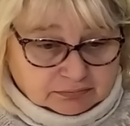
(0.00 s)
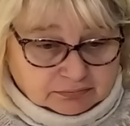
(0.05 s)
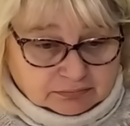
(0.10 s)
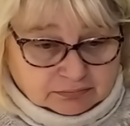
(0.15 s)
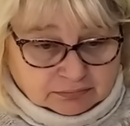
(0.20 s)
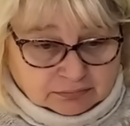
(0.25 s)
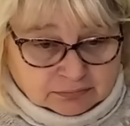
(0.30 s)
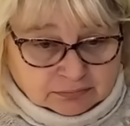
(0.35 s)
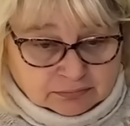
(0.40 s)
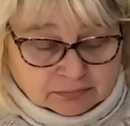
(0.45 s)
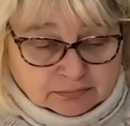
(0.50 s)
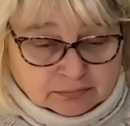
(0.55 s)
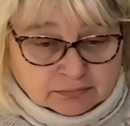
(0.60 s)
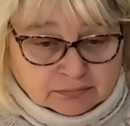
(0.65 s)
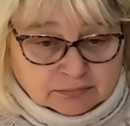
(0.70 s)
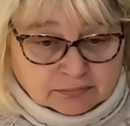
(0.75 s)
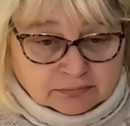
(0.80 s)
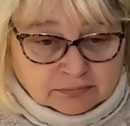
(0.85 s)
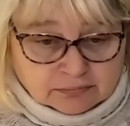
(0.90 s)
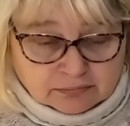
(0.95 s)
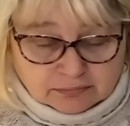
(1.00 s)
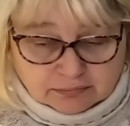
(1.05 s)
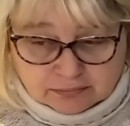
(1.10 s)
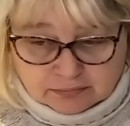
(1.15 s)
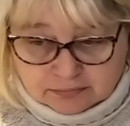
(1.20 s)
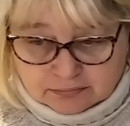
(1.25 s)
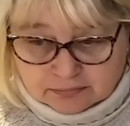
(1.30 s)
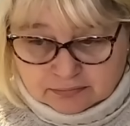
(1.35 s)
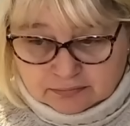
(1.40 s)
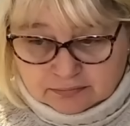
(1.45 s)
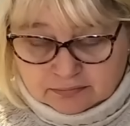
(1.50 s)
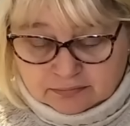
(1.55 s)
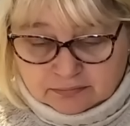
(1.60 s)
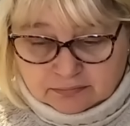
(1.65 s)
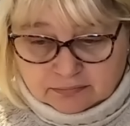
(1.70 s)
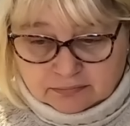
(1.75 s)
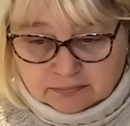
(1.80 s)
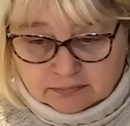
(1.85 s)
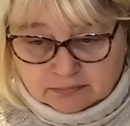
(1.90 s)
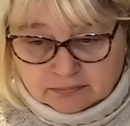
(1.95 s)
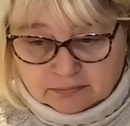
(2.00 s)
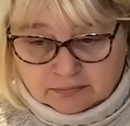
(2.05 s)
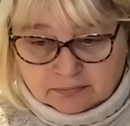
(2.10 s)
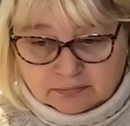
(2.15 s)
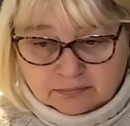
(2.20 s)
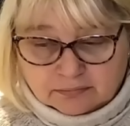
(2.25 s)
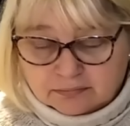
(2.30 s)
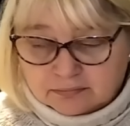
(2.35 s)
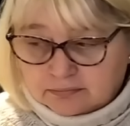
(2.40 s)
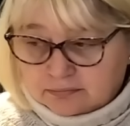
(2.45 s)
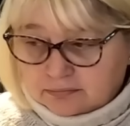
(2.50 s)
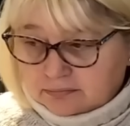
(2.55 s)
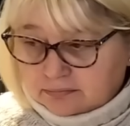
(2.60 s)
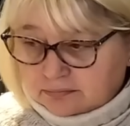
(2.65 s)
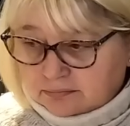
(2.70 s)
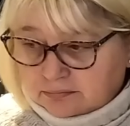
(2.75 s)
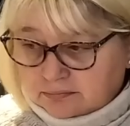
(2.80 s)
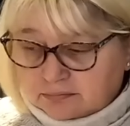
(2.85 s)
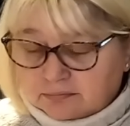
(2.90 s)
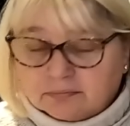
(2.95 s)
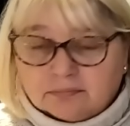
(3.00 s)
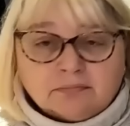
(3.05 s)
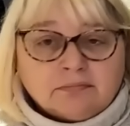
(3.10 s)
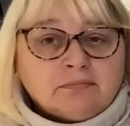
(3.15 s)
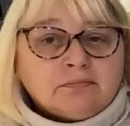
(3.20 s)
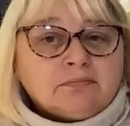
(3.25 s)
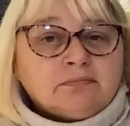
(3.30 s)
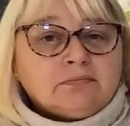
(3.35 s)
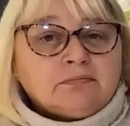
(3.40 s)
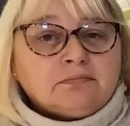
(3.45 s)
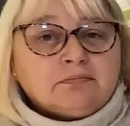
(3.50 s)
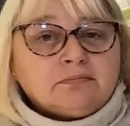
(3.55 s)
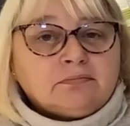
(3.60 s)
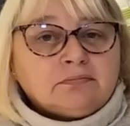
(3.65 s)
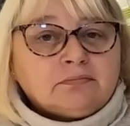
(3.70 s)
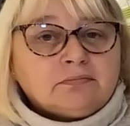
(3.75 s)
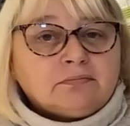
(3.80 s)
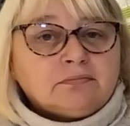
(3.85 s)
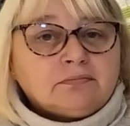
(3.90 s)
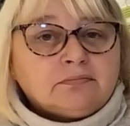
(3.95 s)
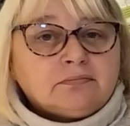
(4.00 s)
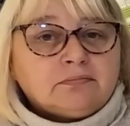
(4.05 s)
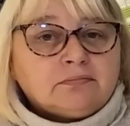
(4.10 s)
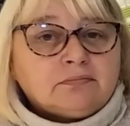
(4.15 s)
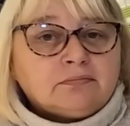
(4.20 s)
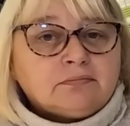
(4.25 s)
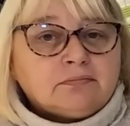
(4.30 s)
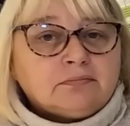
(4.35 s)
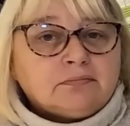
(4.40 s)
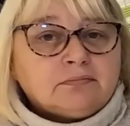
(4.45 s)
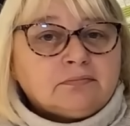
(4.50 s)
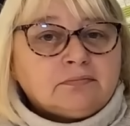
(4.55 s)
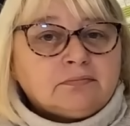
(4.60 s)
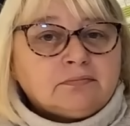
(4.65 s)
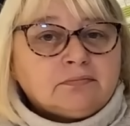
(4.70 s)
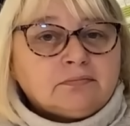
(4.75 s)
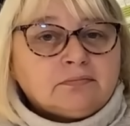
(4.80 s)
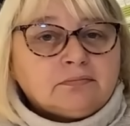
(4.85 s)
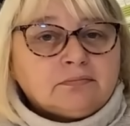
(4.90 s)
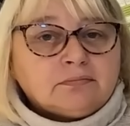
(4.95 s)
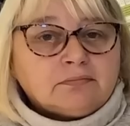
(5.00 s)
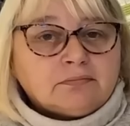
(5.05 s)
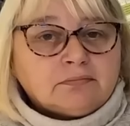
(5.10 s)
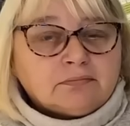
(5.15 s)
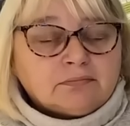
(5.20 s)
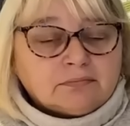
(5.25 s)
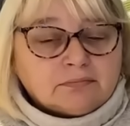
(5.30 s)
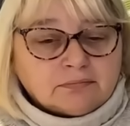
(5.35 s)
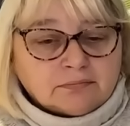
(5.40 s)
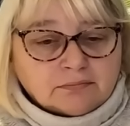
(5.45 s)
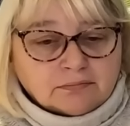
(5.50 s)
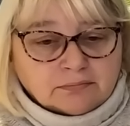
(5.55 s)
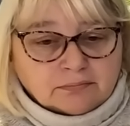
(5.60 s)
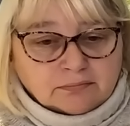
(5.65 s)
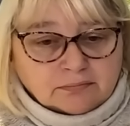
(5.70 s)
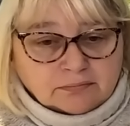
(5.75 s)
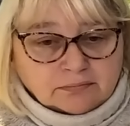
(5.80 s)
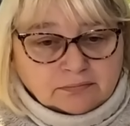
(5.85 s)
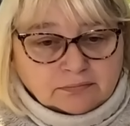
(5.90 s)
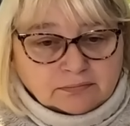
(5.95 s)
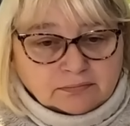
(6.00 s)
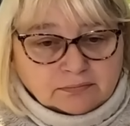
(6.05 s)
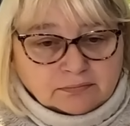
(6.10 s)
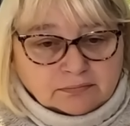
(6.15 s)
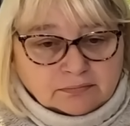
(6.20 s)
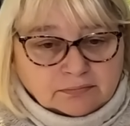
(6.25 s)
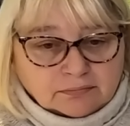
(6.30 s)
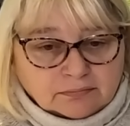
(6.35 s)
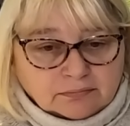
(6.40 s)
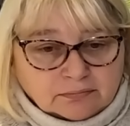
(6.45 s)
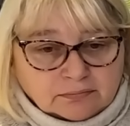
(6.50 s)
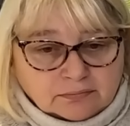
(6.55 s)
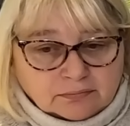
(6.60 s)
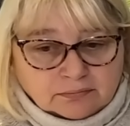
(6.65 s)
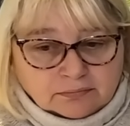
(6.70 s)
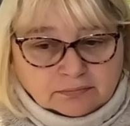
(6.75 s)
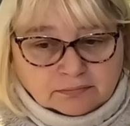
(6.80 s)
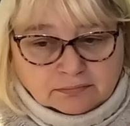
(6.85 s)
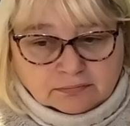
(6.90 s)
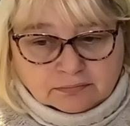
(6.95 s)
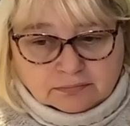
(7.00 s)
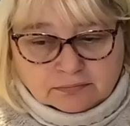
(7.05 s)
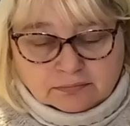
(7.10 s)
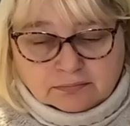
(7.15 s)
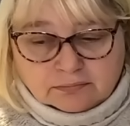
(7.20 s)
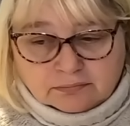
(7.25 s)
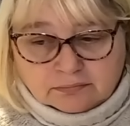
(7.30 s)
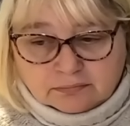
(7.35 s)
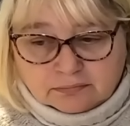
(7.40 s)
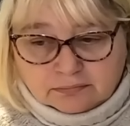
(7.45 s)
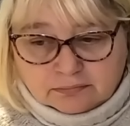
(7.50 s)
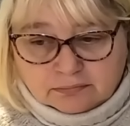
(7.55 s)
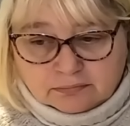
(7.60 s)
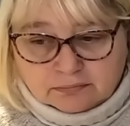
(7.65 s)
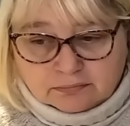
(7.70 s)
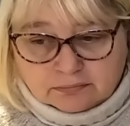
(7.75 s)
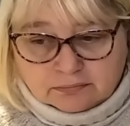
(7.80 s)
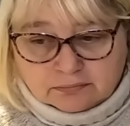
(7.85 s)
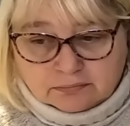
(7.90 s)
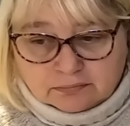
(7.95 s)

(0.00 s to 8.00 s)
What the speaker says: [no speech]